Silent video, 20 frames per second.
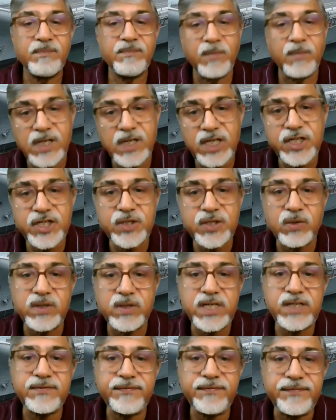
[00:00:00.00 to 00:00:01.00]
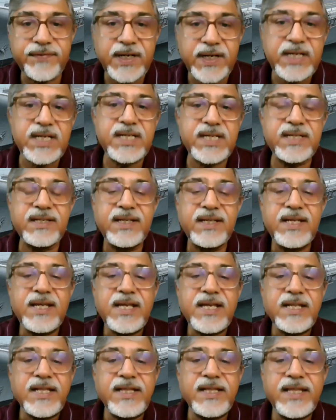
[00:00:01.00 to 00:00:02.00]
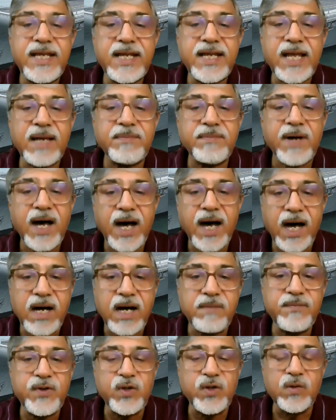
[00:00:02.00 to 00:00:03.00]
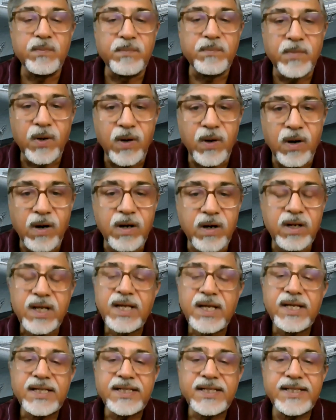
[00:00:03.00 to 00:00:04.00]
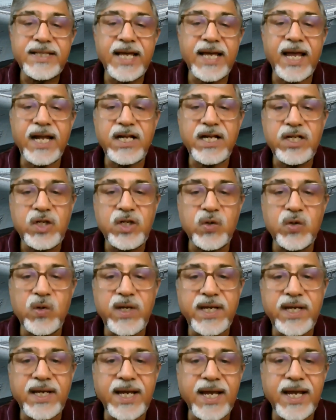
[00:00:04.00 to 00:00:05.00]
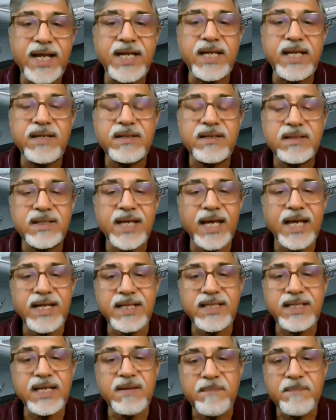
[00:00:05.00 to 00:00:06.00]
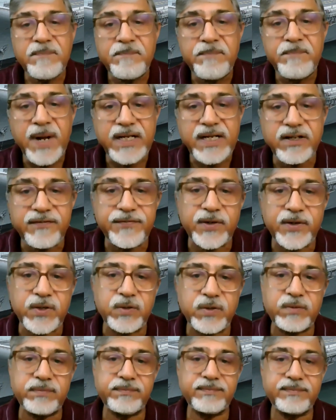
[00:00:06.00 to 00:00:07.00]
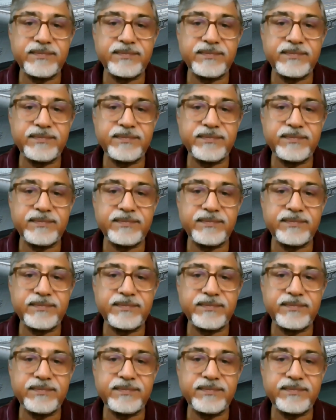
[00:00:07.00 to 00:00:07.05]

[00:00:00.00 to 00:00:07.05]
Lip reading: Model stories, friends, they have harmed you more than doing anything better for you.